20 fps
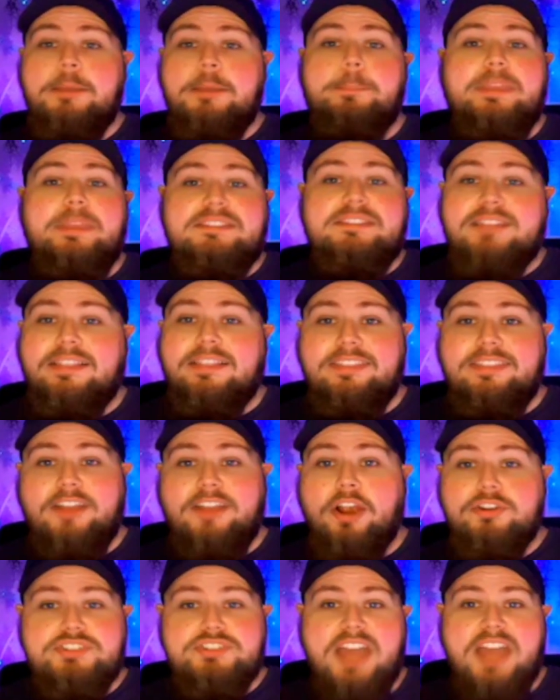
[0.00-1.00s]
Basically,
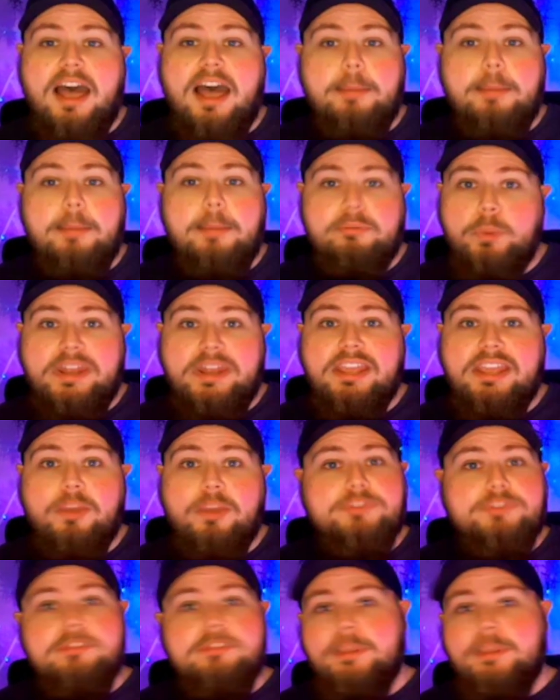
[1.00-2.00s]
her job of winning
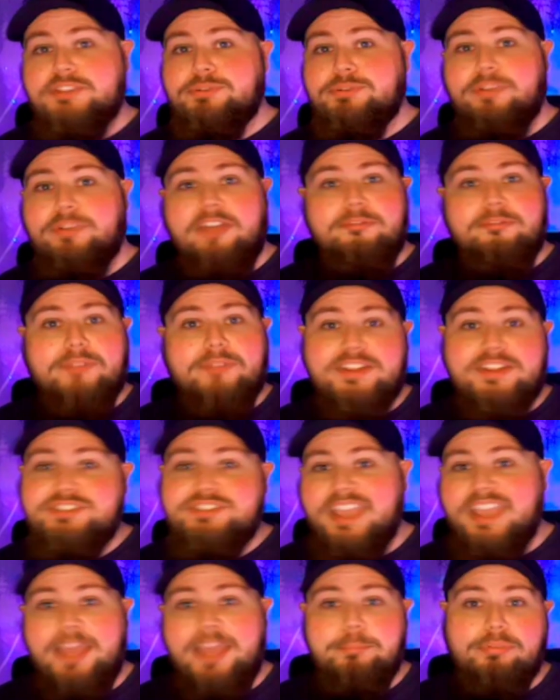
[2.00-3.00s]
was to make sure that
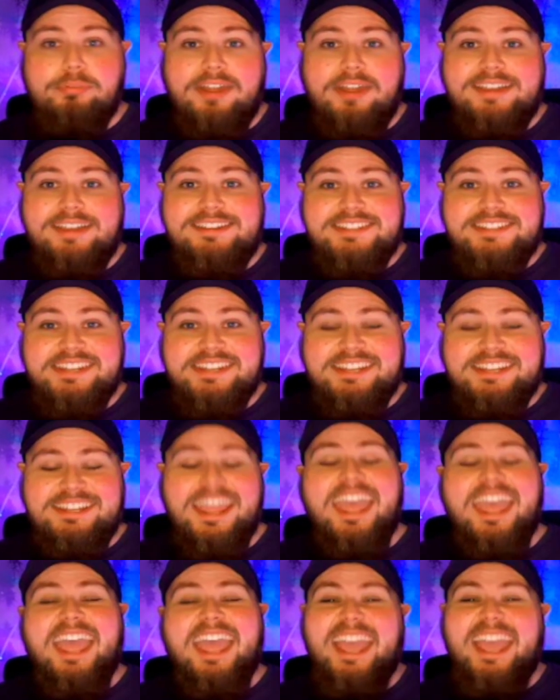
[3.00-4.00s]
Frenchie and Brent didn't,
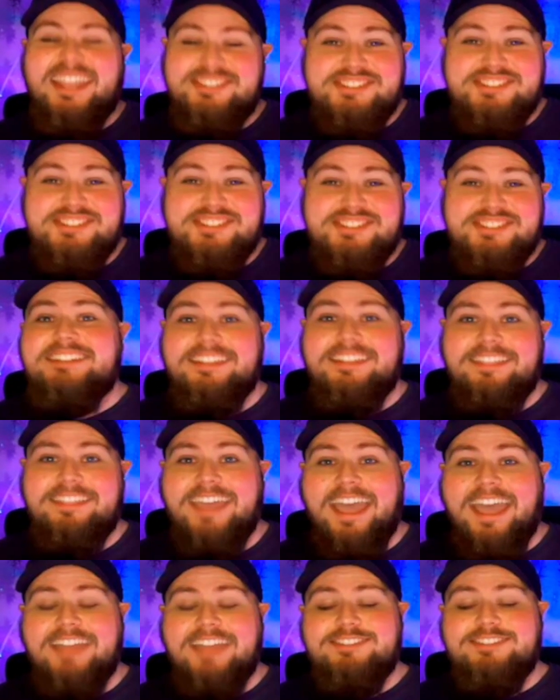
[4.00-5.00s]
and she did
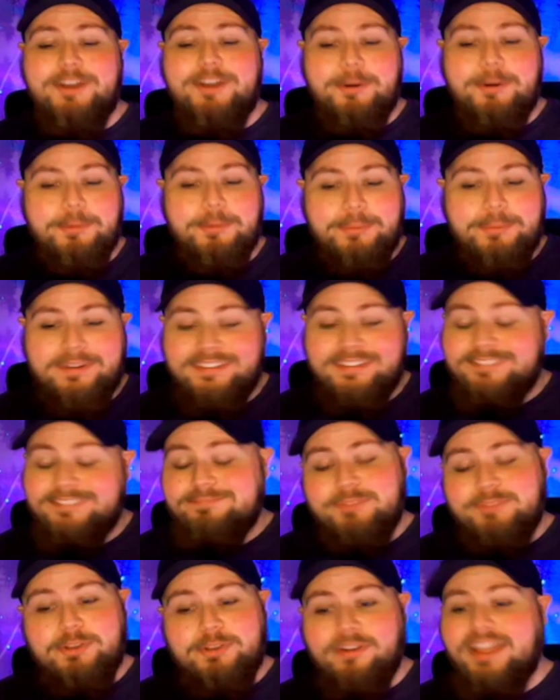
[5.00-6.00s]
that. So,
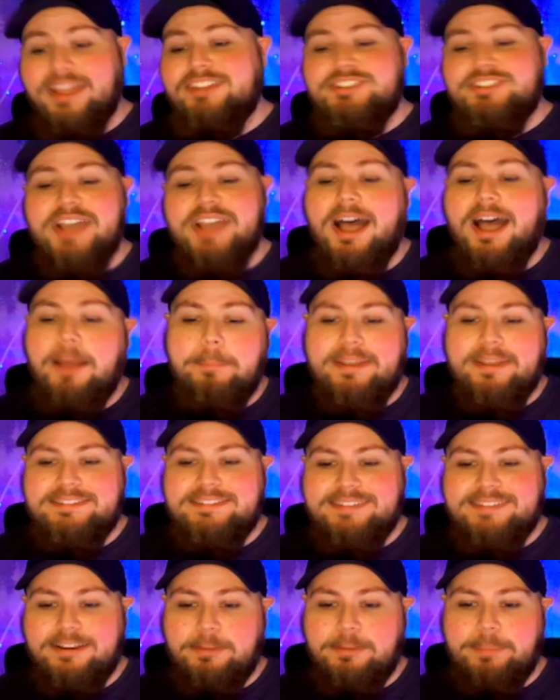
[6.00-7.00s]
great job by
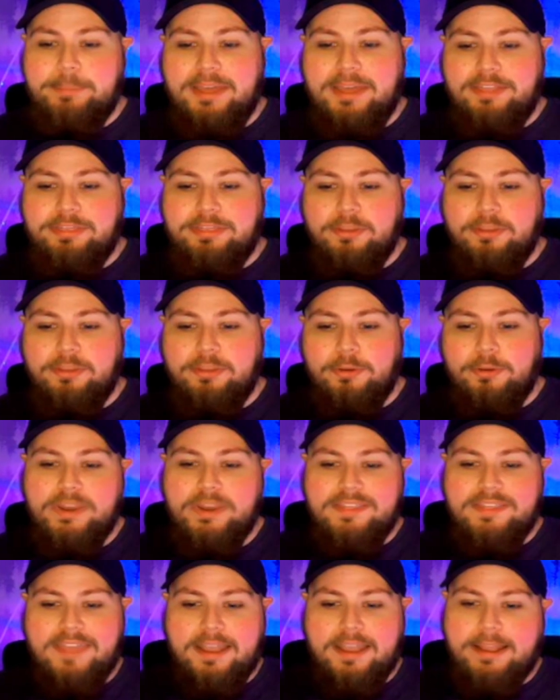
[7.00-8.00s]
Sarah Beth on
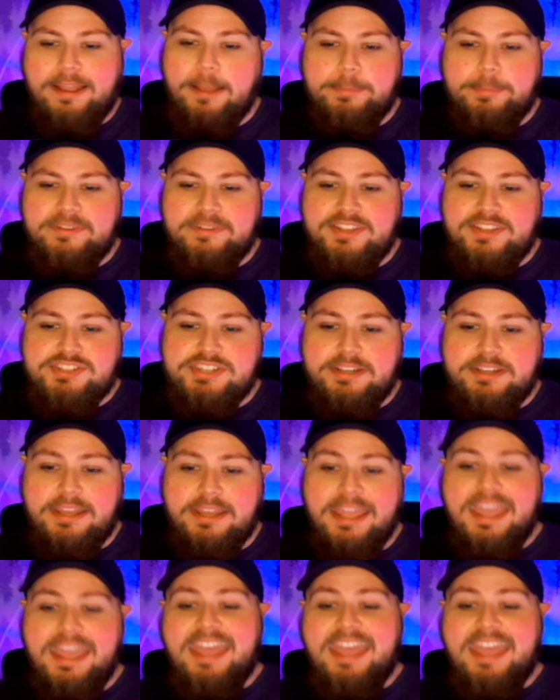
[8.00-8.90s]
winning that competition.